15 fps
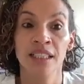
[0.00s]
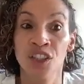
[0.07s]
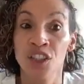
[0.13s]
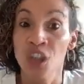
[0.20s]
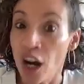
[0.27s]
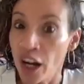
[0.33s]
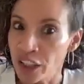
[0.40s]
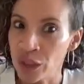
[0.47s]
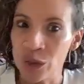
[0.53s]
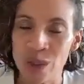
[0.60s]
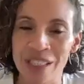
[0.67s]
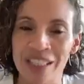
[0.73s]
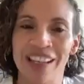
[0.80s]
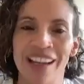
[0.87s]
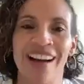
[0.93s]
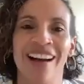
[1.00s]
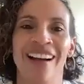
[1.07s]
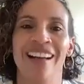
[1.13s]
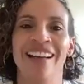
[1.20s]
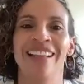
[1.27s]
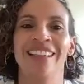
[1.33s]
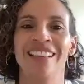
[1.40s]
not use
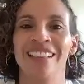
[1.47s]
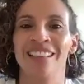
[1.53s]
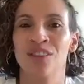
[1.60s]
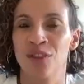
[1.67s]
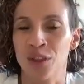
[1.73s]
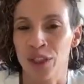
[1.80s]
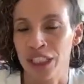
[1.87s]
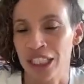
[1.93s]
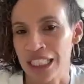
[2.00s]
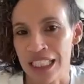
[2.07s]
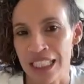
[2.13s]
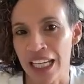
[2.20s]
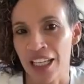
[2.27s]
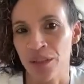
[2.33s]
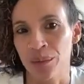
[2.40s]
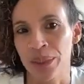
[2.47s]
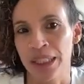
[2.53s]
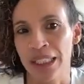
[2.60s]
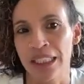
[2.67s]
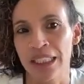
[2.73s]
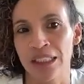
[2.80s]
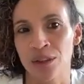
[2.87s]
AI for an
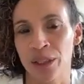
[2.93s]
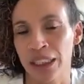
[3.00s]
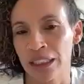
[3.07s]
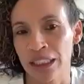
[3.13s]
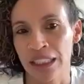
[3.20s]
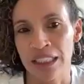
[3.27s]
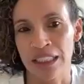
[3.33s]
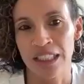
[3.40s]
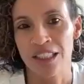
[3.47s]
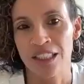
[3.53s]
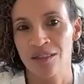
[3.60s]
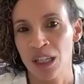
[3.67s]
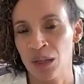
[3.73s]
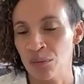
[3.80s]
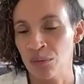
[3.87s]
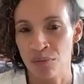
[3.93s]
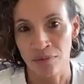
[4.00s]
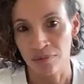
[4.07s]
assignment, or at least